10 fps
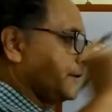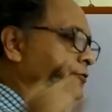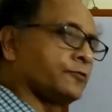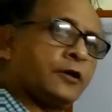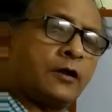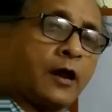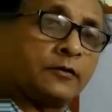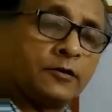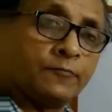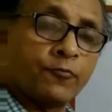hydrogen
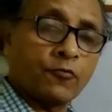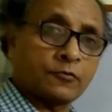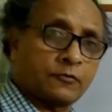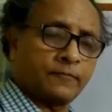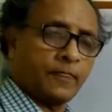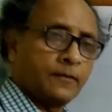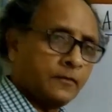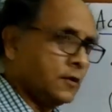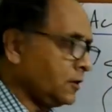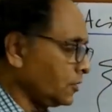antipode.
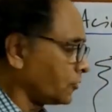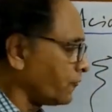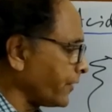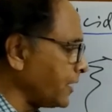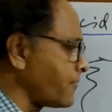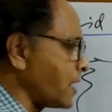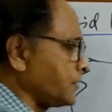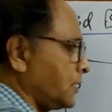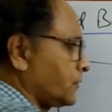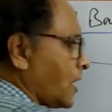So
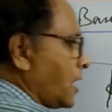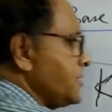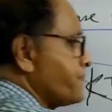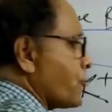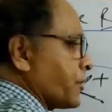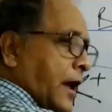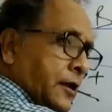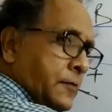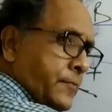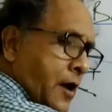whenever there is
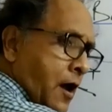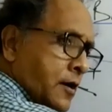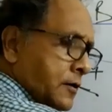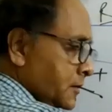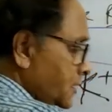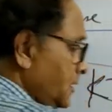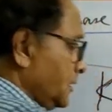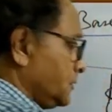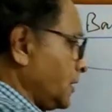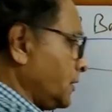hypokalemia,
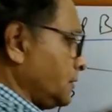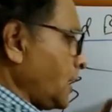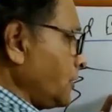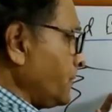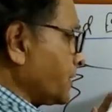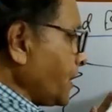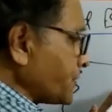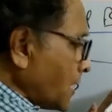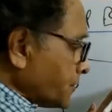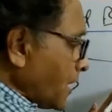there will be
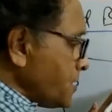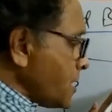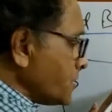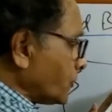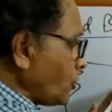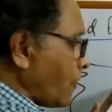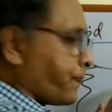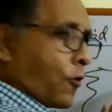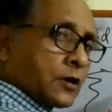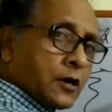greater tendency
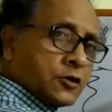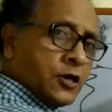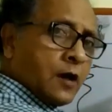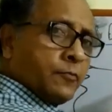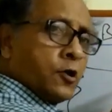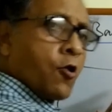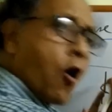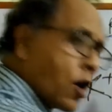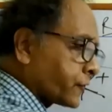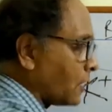of potassium
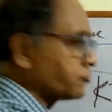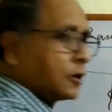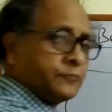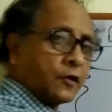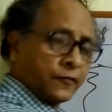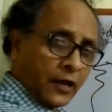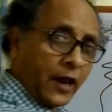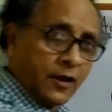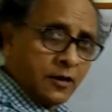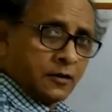loss out of the
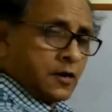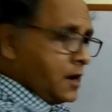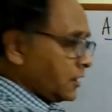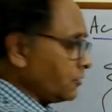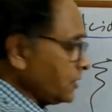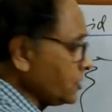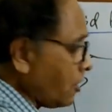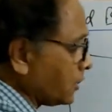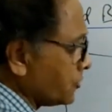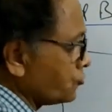cell. Now
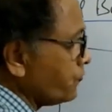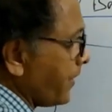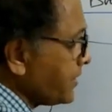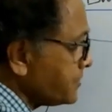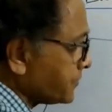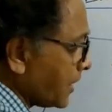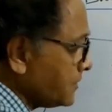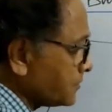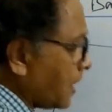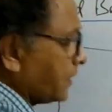in order to
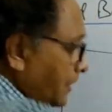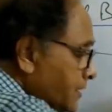maintain the